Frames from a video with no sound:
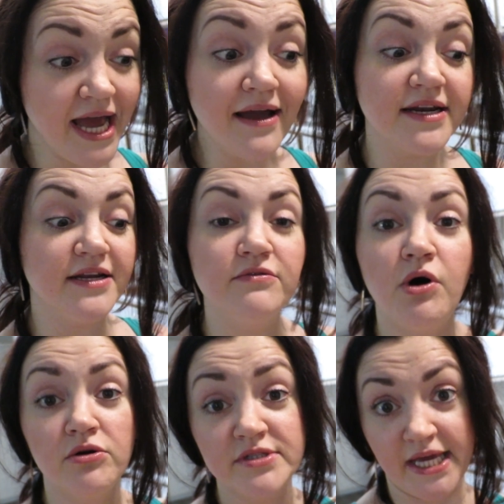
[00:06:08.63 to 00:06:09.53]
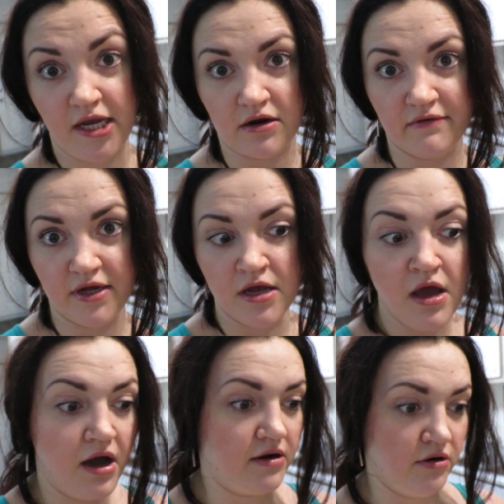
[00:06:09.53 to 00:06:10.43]
tag and I don't know how to take care of it.
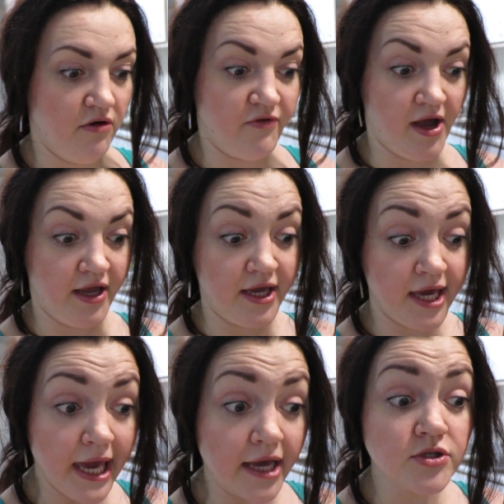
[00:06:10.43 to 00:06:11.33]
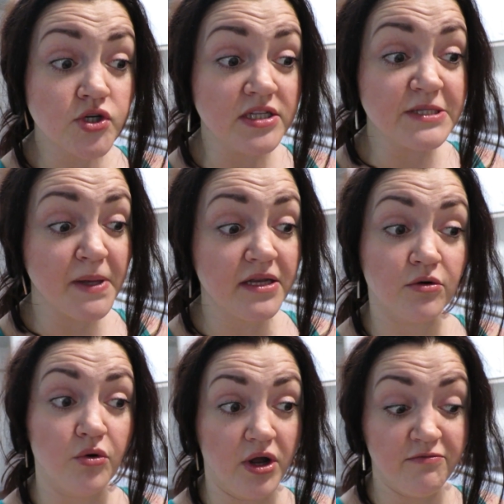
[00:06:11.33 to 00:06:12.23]
I don't know if I can
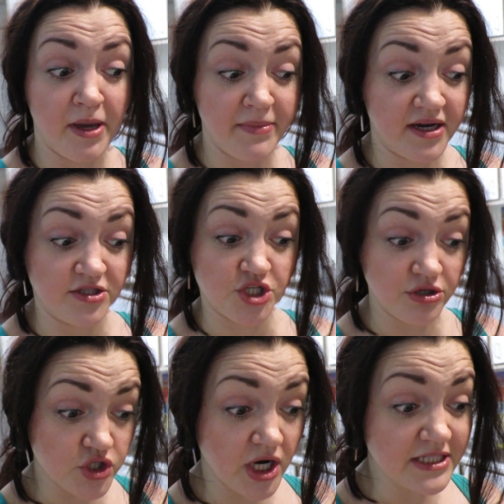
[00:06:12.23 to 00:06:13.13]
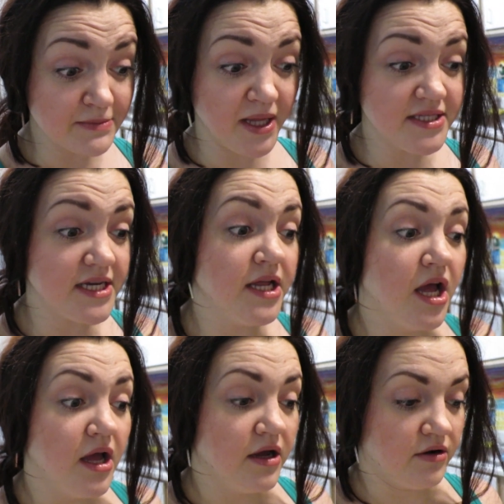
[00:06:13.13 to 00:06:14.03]
transplant or if maybe I should transplant it.
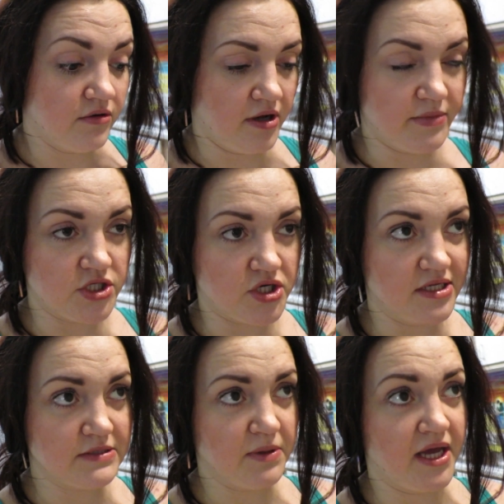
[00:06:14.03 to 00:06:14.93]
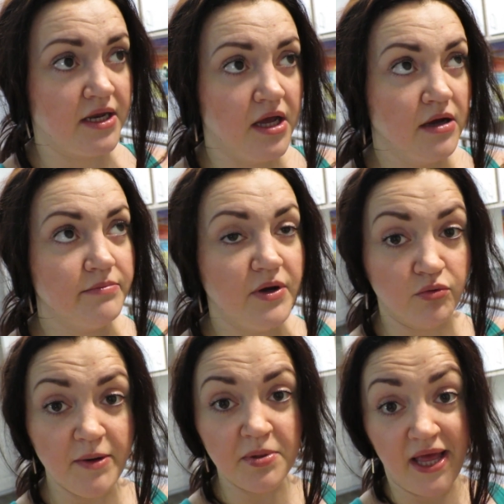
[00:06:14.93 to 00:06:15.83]
I mean
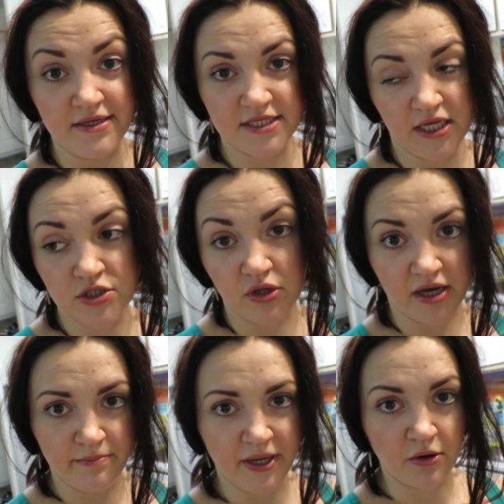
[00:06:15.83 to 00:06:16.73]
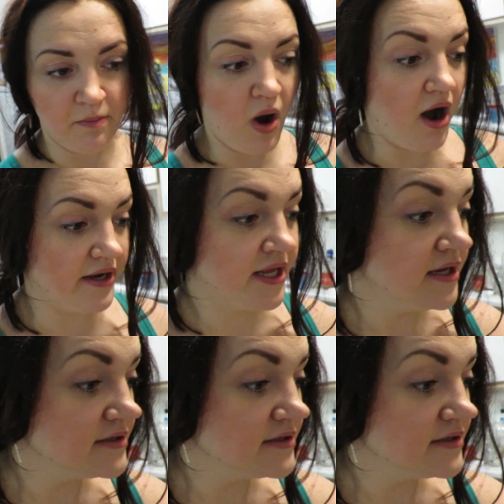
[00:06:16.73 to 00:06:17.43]
replant it into like a bigger pot.